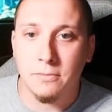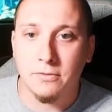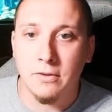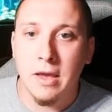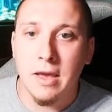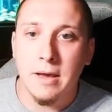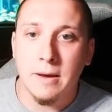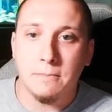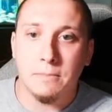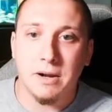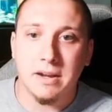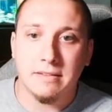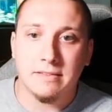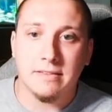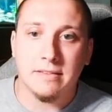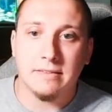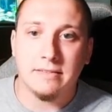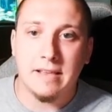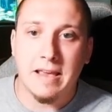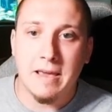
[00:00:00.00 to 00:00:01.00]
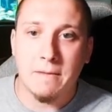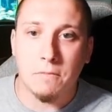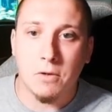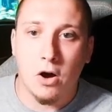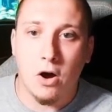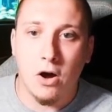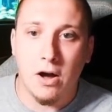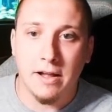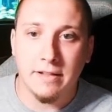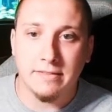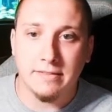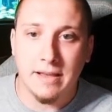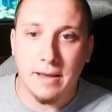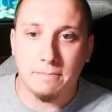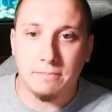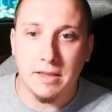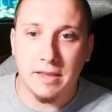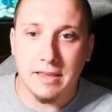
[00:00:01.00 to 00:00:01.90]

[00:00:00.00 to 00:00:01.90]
systems, but it's the same concept.